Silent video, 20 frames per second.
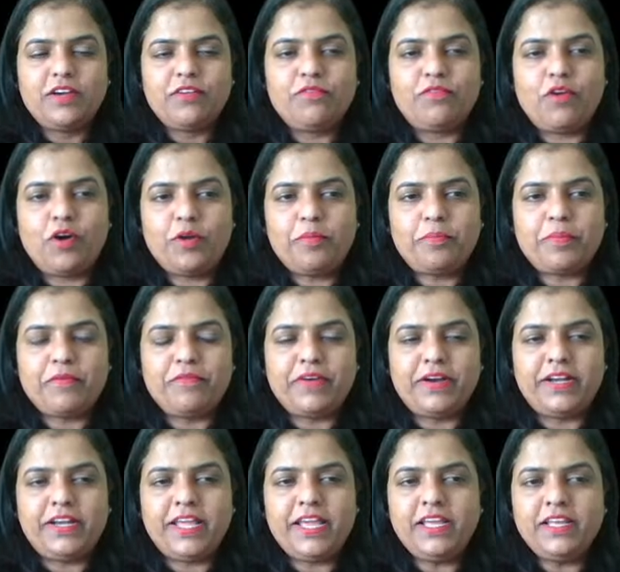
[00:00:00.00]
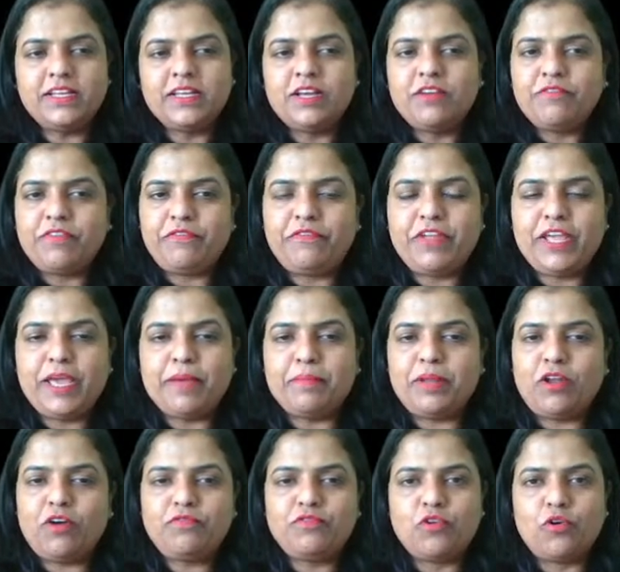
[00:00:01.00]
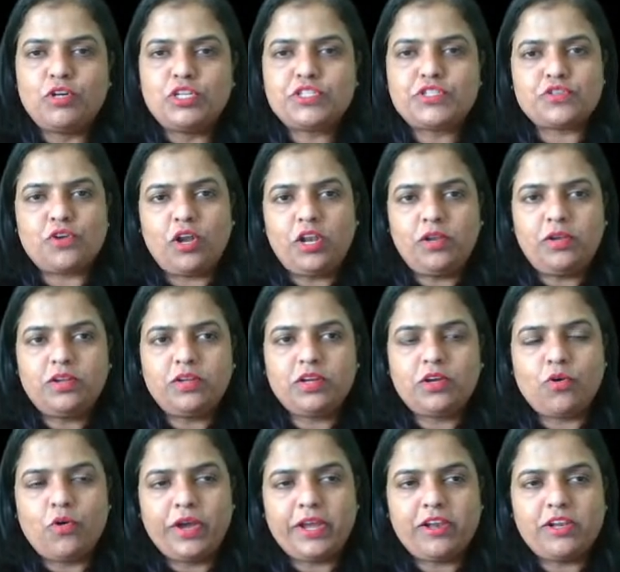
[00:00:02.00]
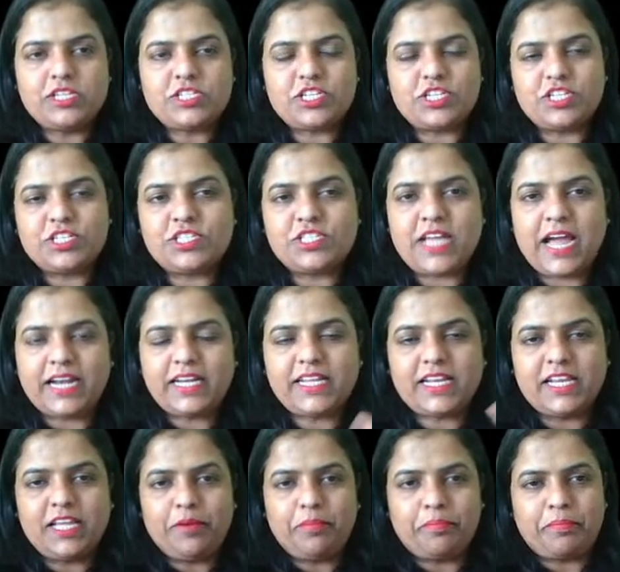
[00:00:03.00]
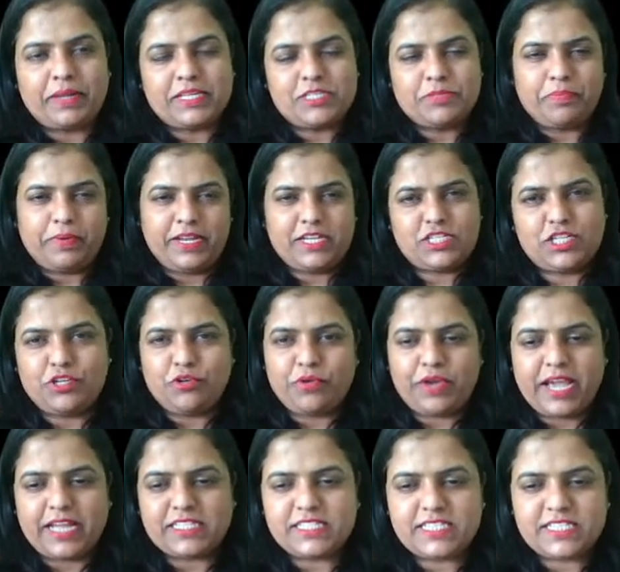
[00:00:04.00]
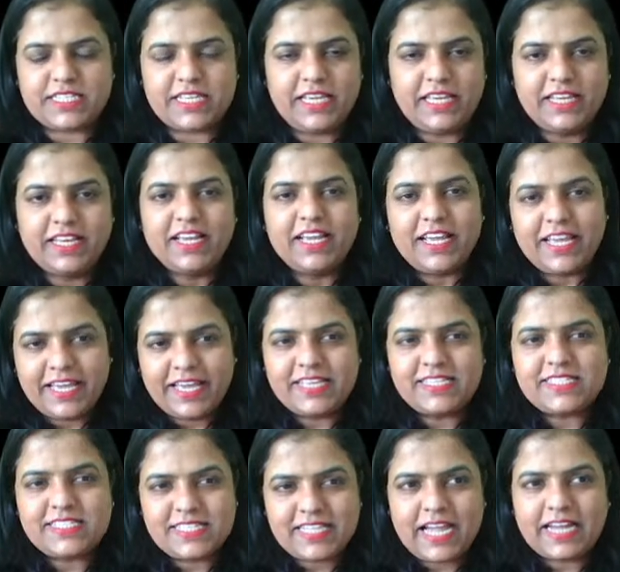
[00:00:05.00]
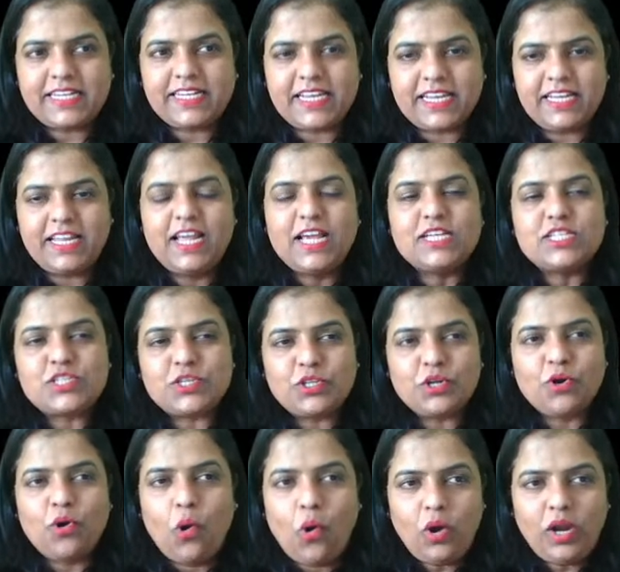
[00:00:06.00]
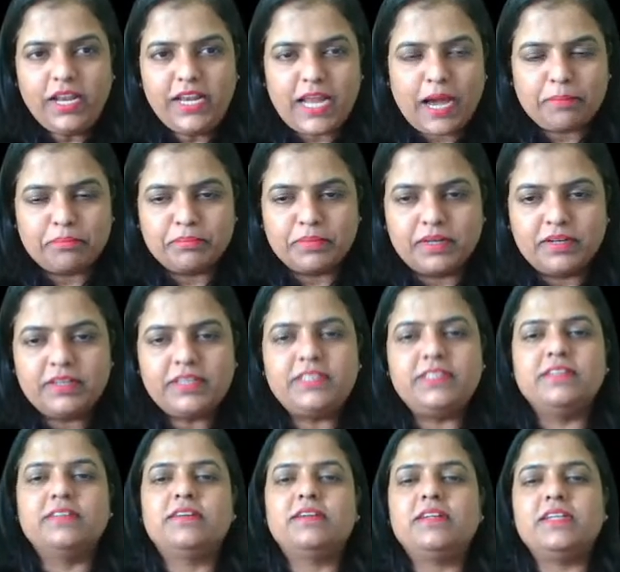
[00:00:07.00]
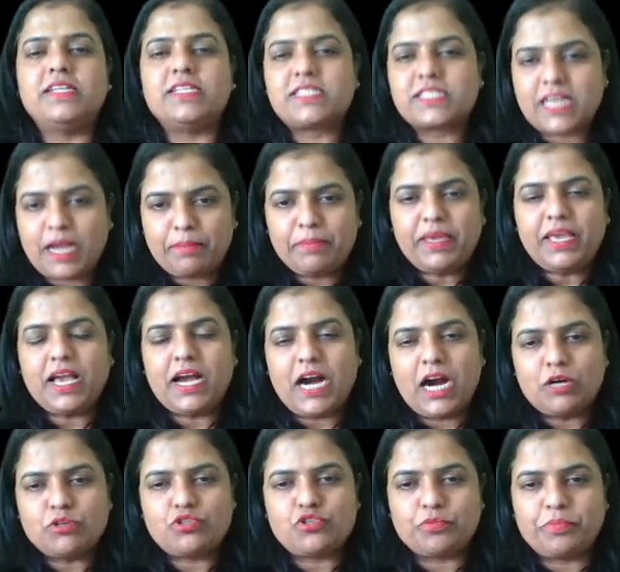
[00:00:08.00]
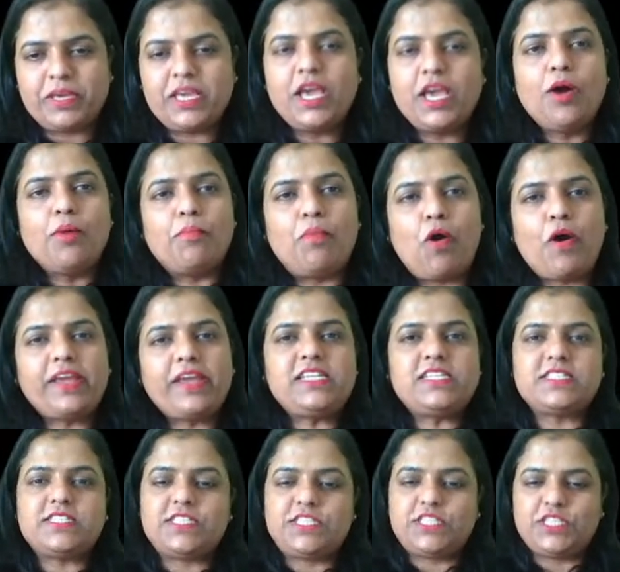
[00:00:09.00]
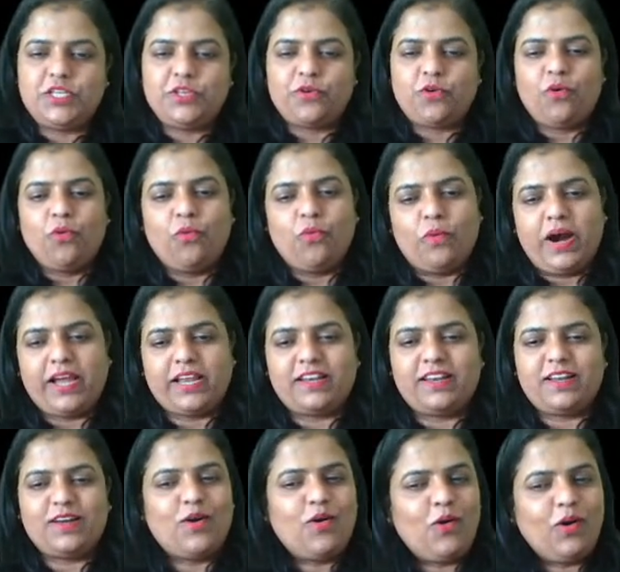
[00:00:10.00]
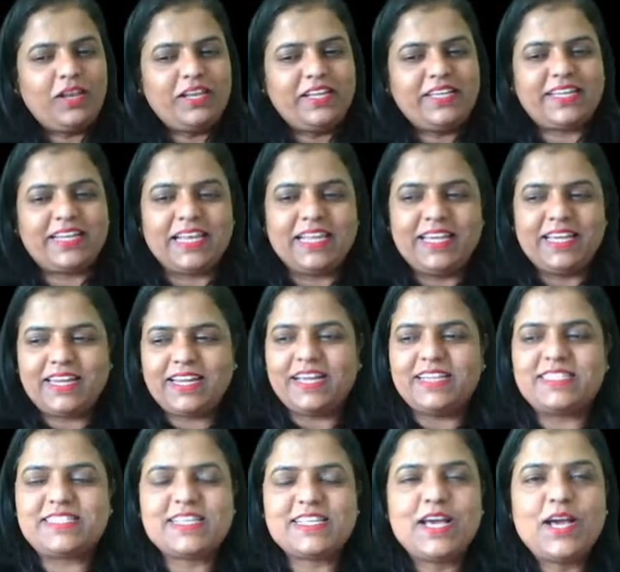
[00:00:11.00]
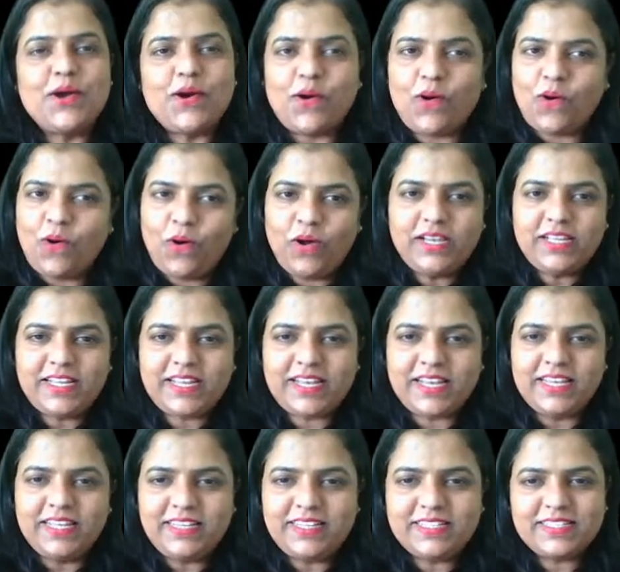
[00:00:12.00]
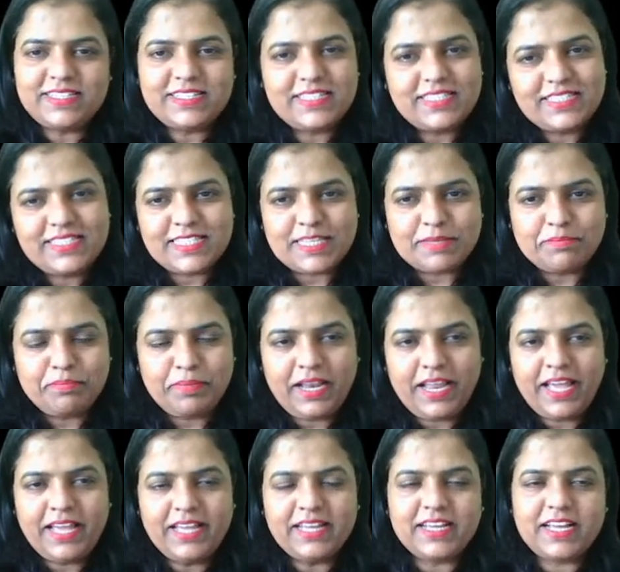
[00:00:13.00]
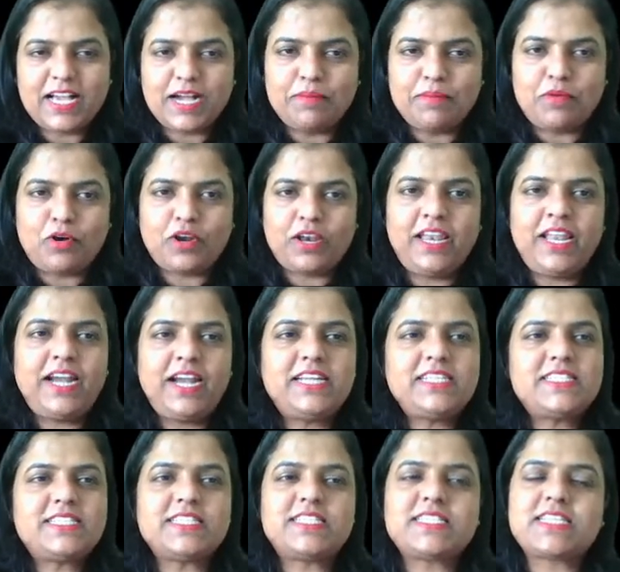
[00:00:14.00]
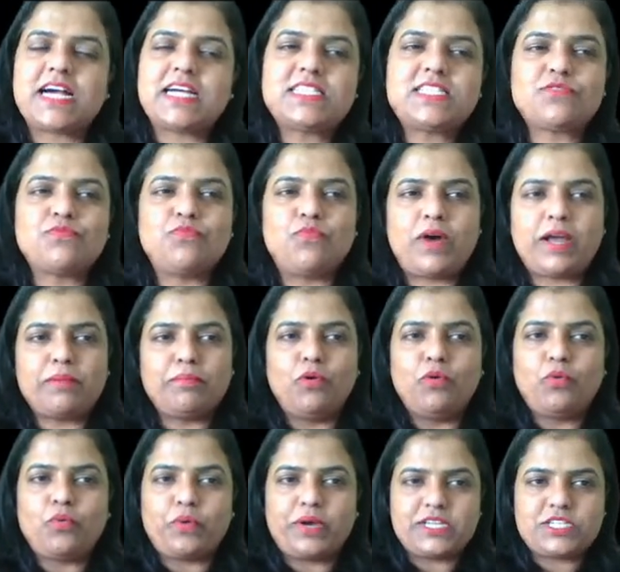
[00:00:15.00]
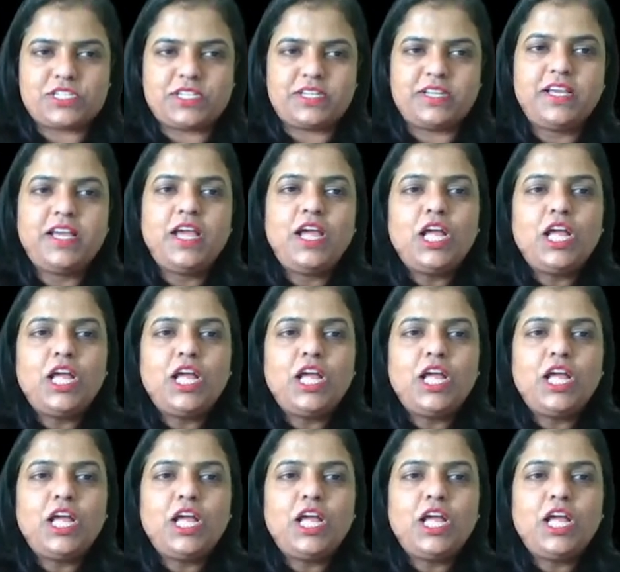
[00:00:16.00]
For preventing 50 ml of gold salt coagulation. Is that clear? Precipitation, you can say. Is that clear? So the gold number here is coming out to be 0.01. All clear, guys? All clear? Simple, eh? Come on, let us discuss one more question.